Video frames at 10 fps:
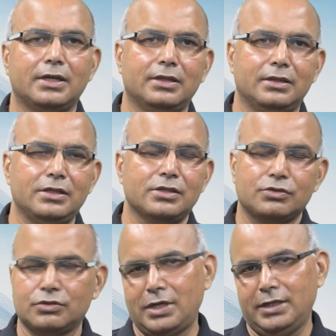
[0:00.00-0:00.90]
in the
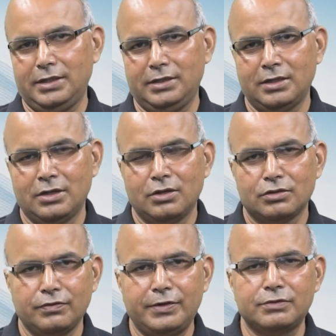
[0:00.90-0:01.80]
society.
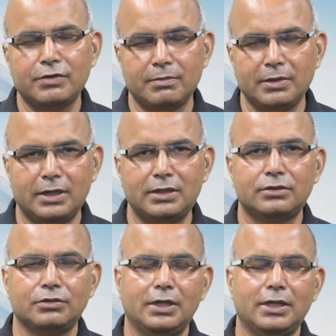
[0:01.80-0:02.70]
So friends, we have
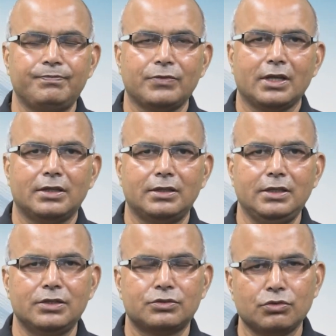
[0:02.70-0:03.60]
learned today
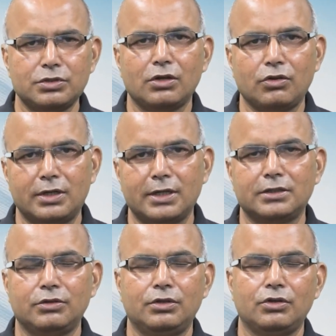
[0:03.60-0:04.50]
the social
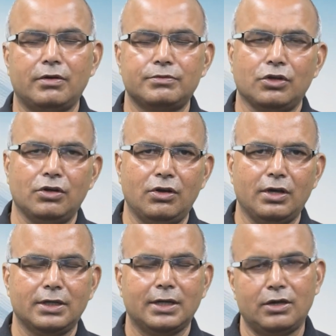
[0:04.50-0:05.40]
contract theory of John
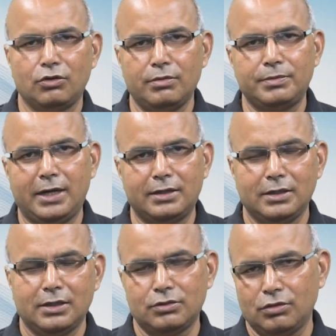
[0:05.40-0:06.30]
Locke. I hope that
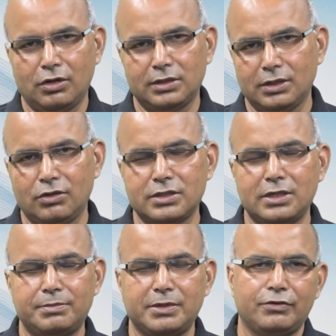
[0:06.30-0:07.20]
you got the
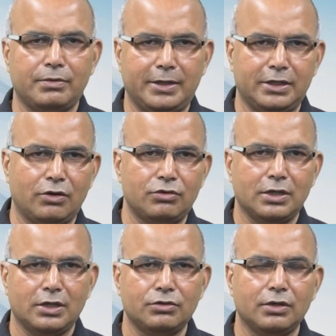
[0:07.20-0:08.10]
concept. If you have any doubt,
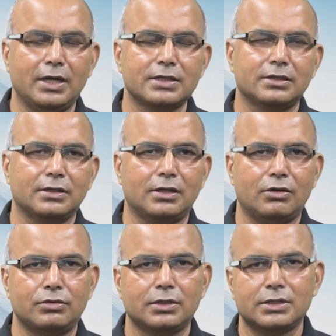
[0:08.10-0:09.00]
you can ask in the
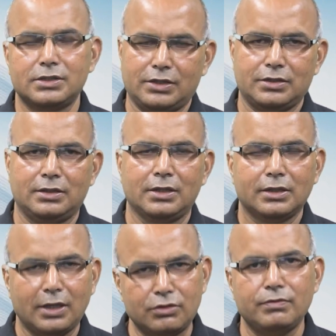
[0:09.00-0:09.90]
doubt section.
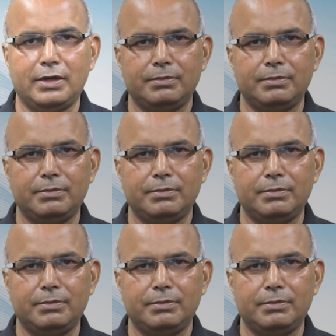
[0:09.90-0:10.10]
Thank you very